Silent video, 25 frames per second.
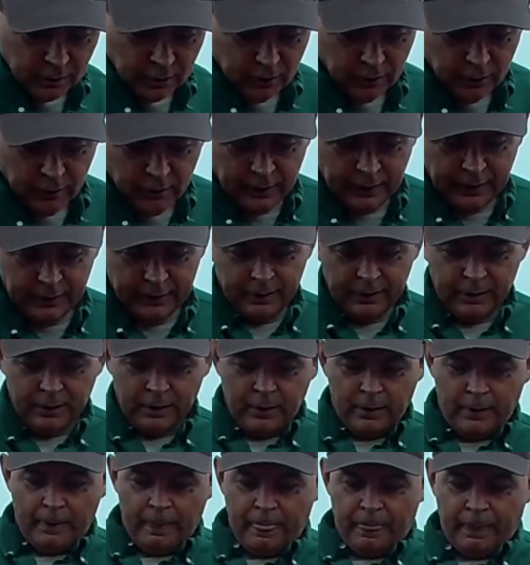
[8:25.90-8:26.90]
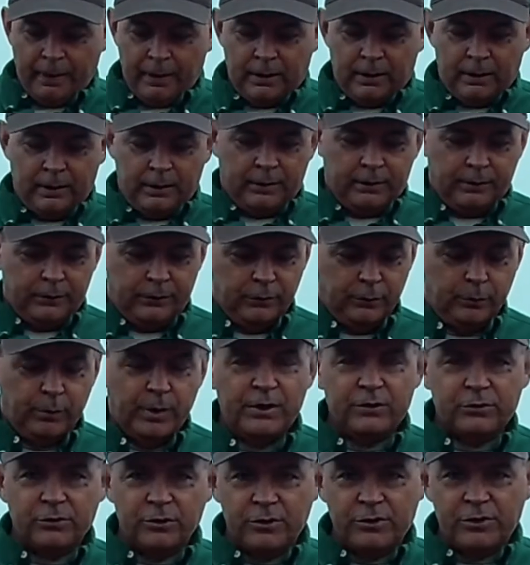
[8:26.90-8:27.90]
Alright, the
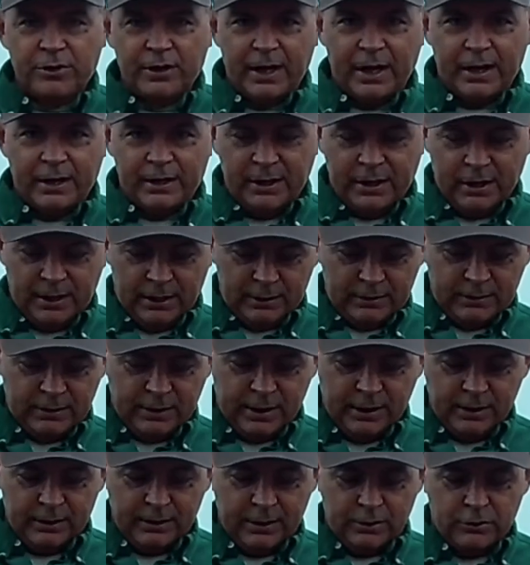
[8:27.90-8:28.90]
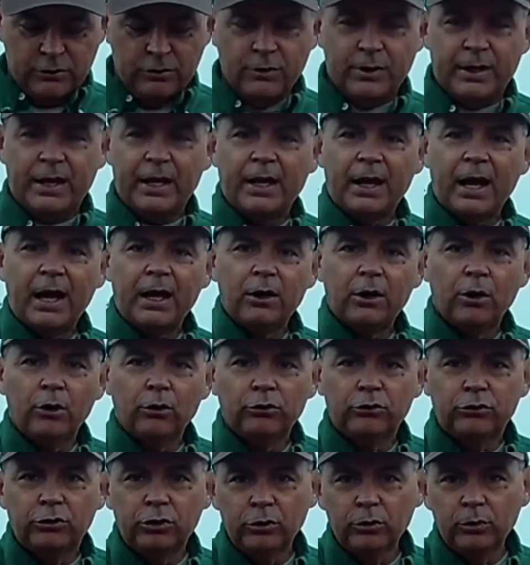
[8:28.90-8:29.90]
research that I did saying that you cannot go
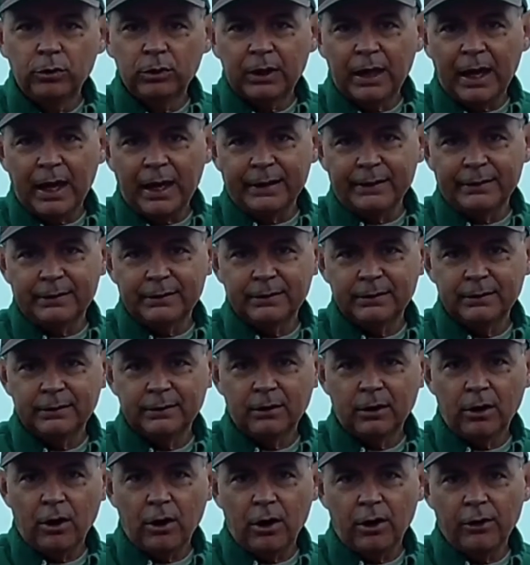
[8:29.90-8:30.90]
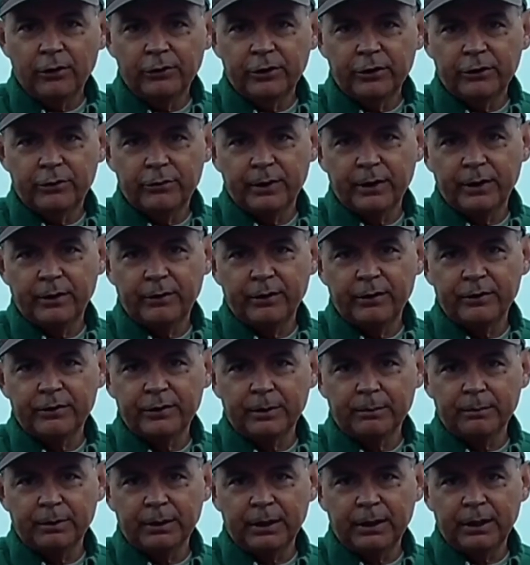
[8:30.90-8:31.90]
too light on the trigger
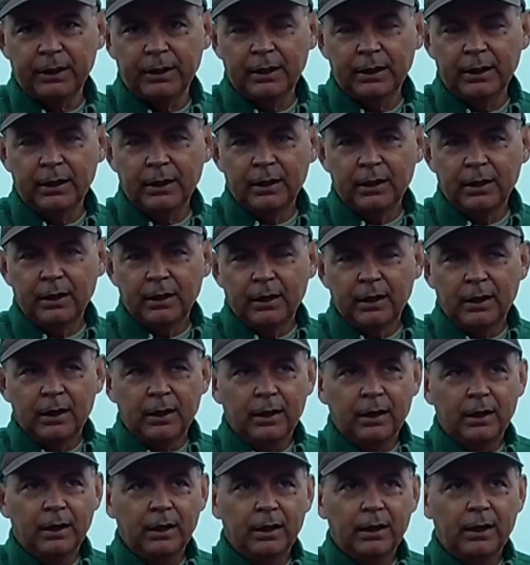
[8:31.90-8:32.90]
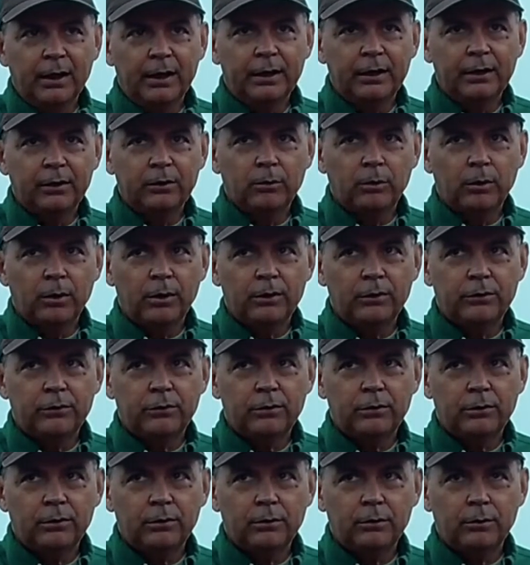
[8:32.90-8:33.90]
assembly. In other words,
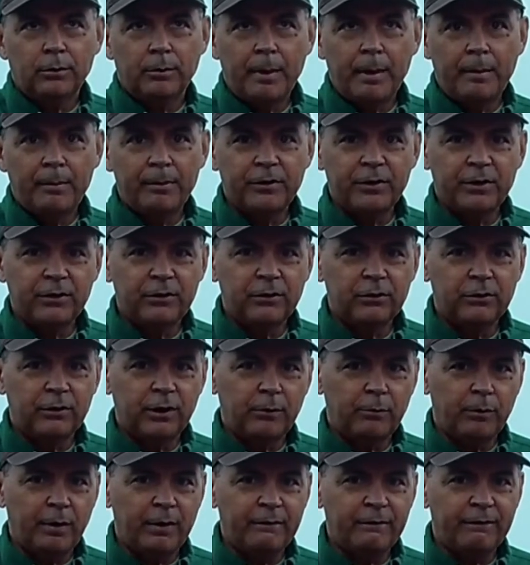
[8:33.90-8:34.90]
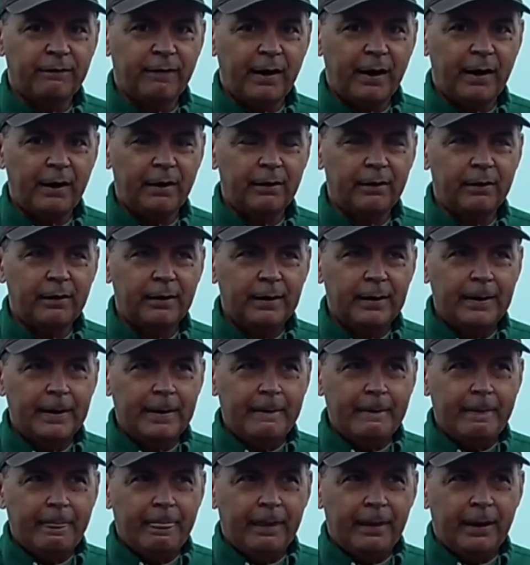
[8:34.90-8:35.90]
remember, this is a rim fire
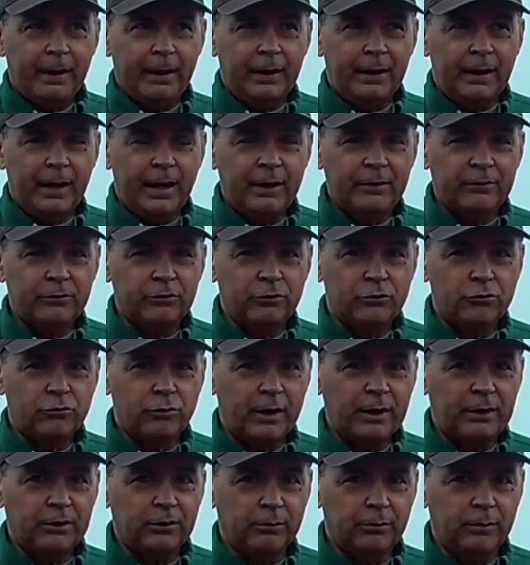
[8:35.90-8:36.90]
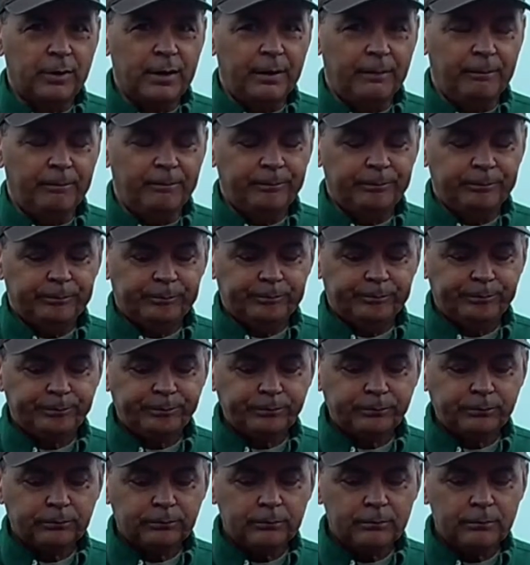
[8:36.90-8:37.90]
and it has to strike the rim.
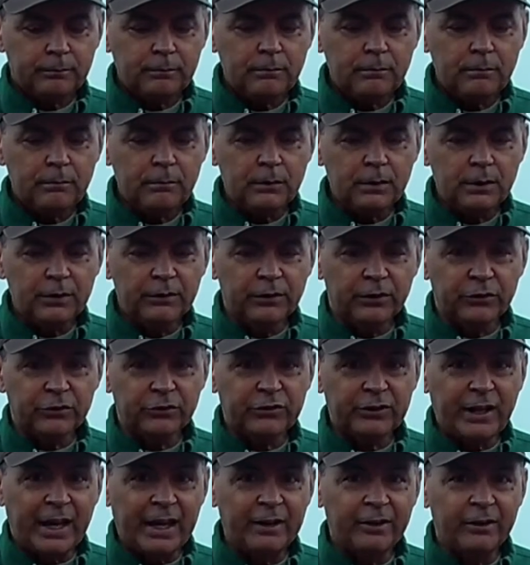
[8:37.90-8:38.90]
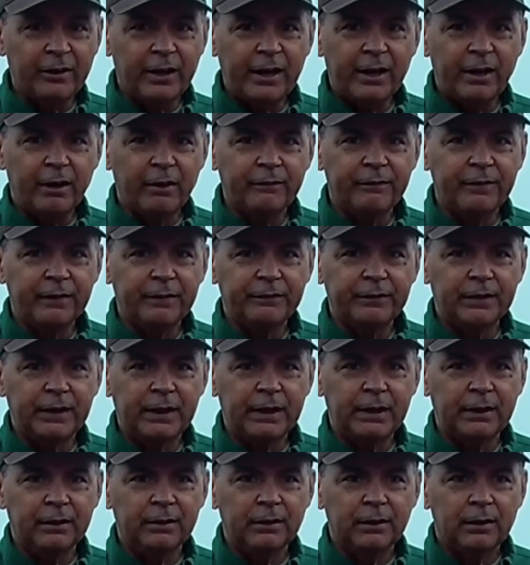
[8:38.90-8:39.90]
The standard
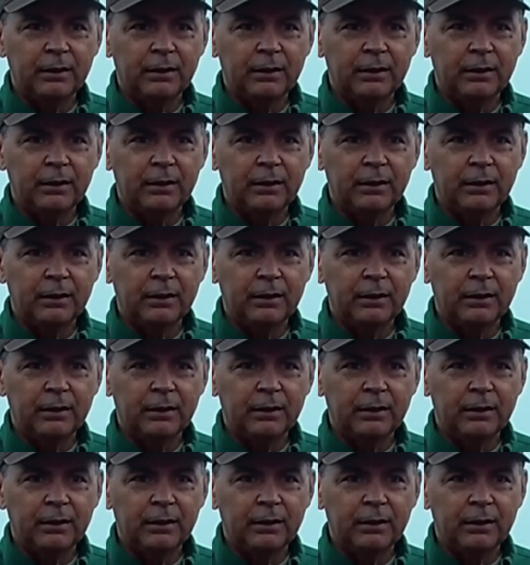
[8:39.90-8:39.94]
AR15